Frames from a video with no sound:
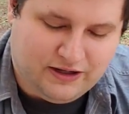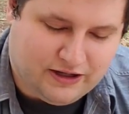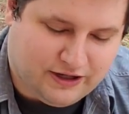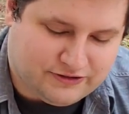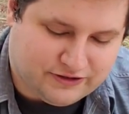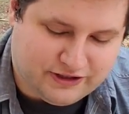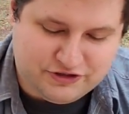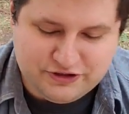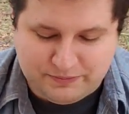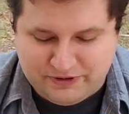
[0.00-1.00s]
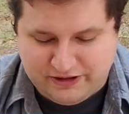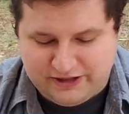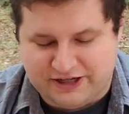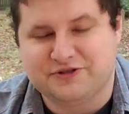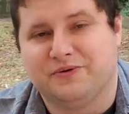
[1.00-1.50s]
Uh, so let's jump to the
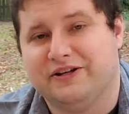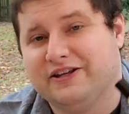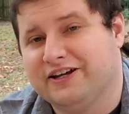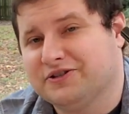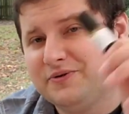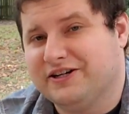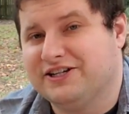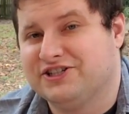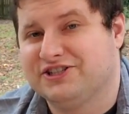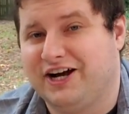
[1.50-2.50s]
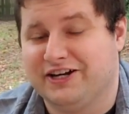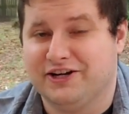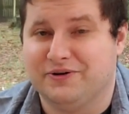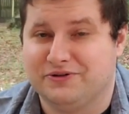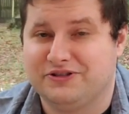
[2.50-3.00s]
next one. The next one is Shy
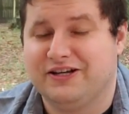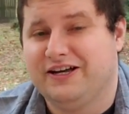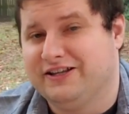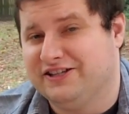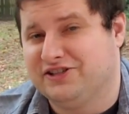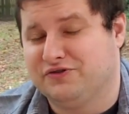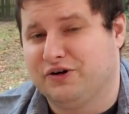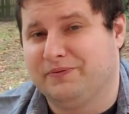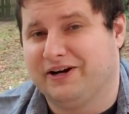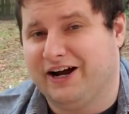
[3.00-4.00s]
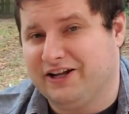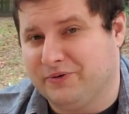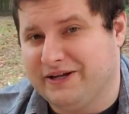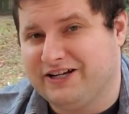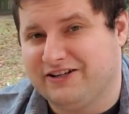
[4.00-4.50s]
Ghost. This is from their
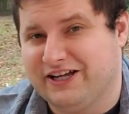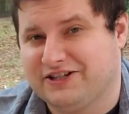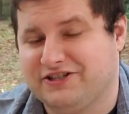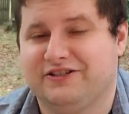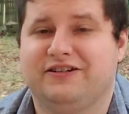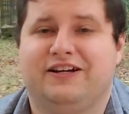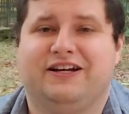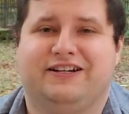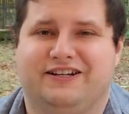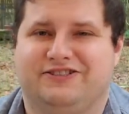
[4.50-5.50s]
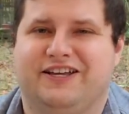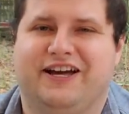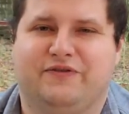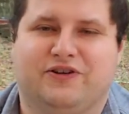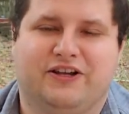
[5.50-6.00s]
Halloween collection. Yes, they
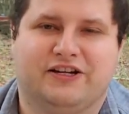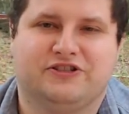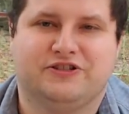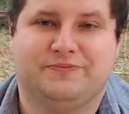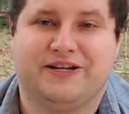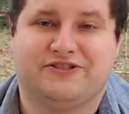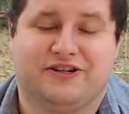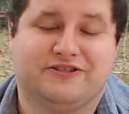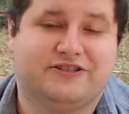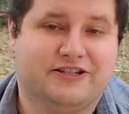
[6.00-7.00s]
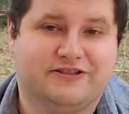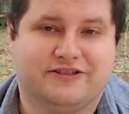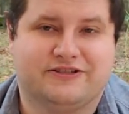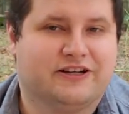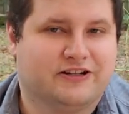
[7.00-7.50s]
have collections based on
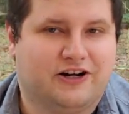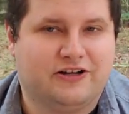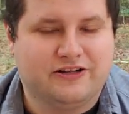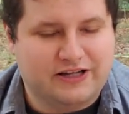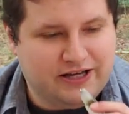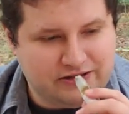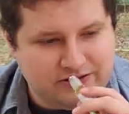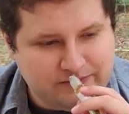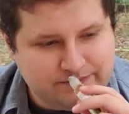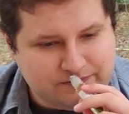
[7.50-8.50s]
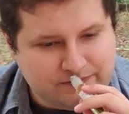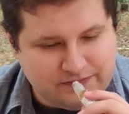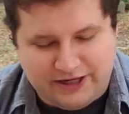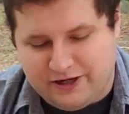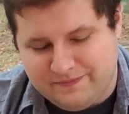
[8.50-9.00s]
seasons and holidays.
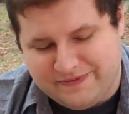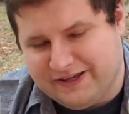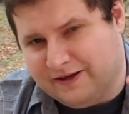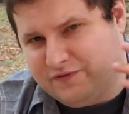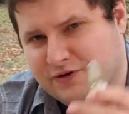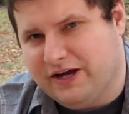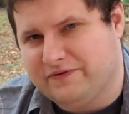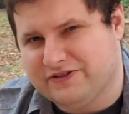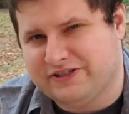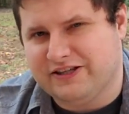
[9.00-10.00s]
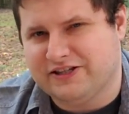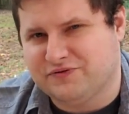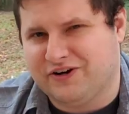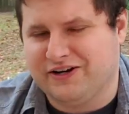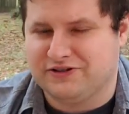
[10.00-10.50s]
Now, if you haven't seen this
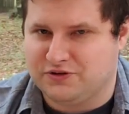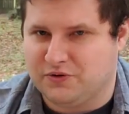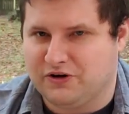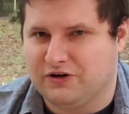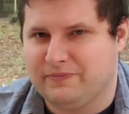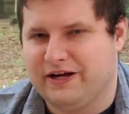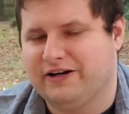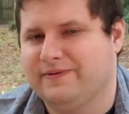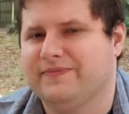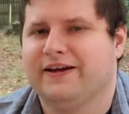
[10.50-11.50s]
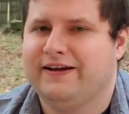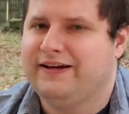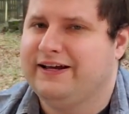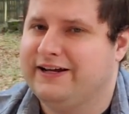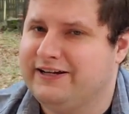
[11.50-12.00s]
fragrance or heard about it,
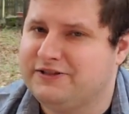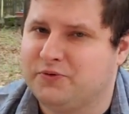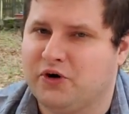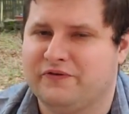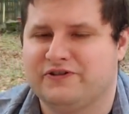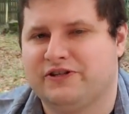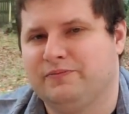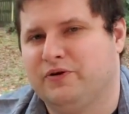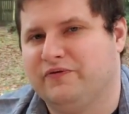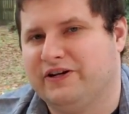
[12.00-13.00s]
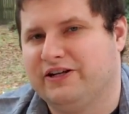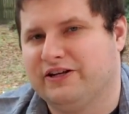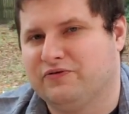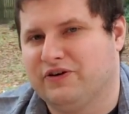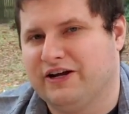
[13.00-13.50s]
it is more of a simple
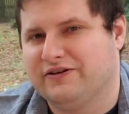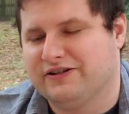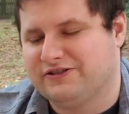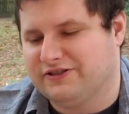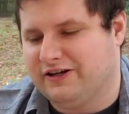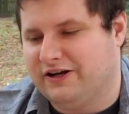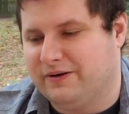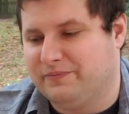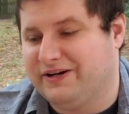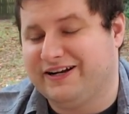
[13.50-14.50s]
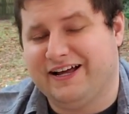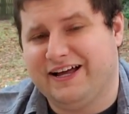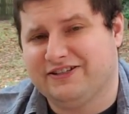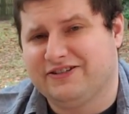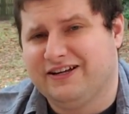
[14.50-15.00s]
vanillic fragrance, um, but it
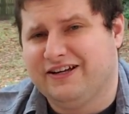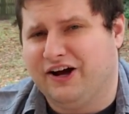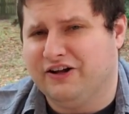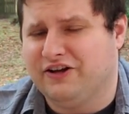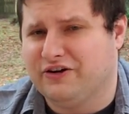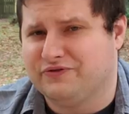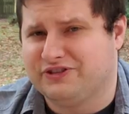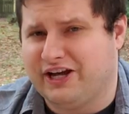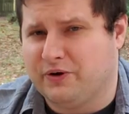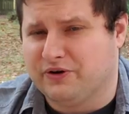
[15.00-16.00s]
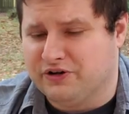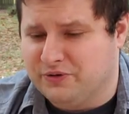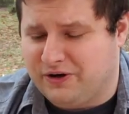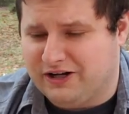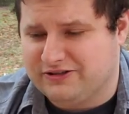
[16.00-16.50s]
has a lot of sour
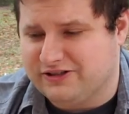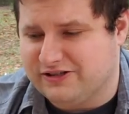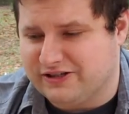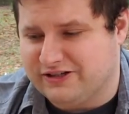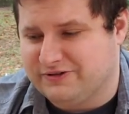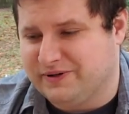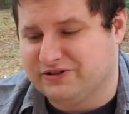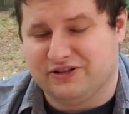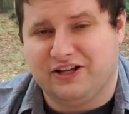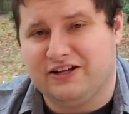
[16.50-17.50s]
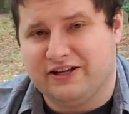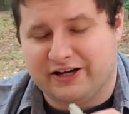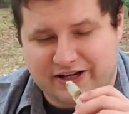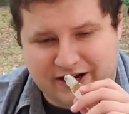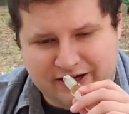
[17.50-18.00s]
nuances. It smells a lot
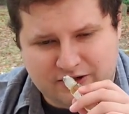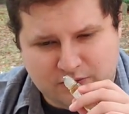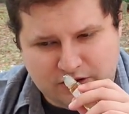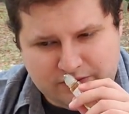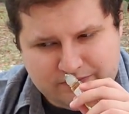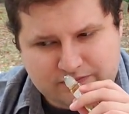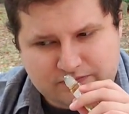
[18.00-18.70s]
like Guaiac wood